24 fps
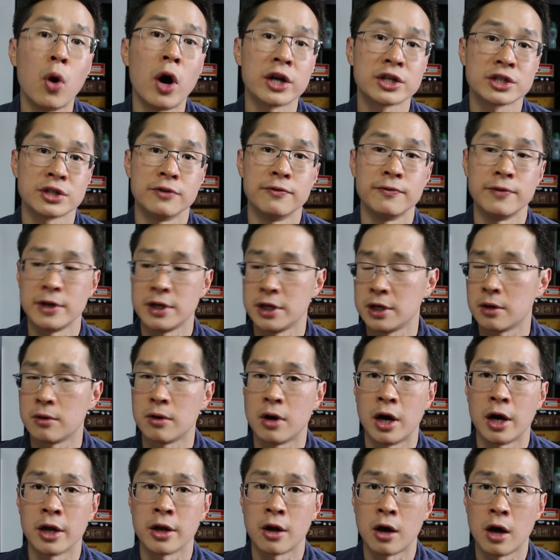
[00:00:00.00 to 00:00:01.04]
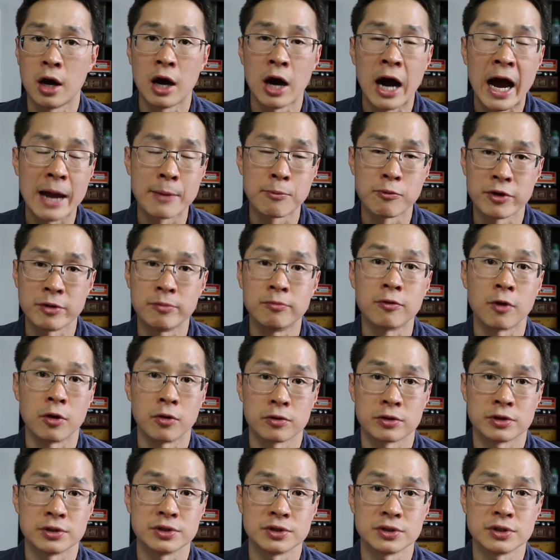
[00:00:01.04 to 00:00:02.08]
watch the video on hybrid
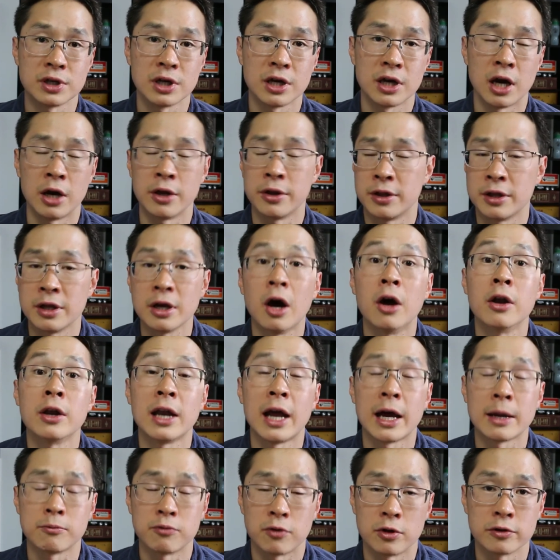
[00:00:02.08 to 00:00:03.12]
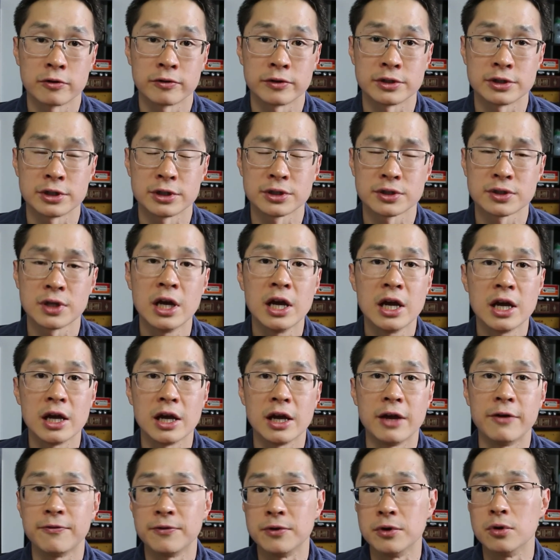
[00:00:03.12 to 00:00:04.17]
brokers, um, the online brokerages,
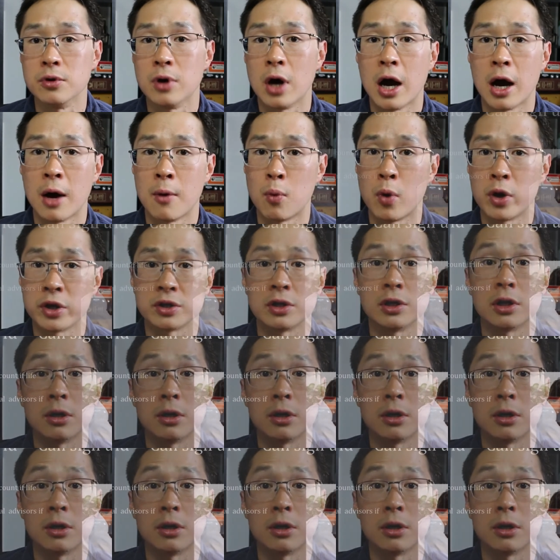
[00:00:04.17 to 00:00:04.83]
if you uh, want to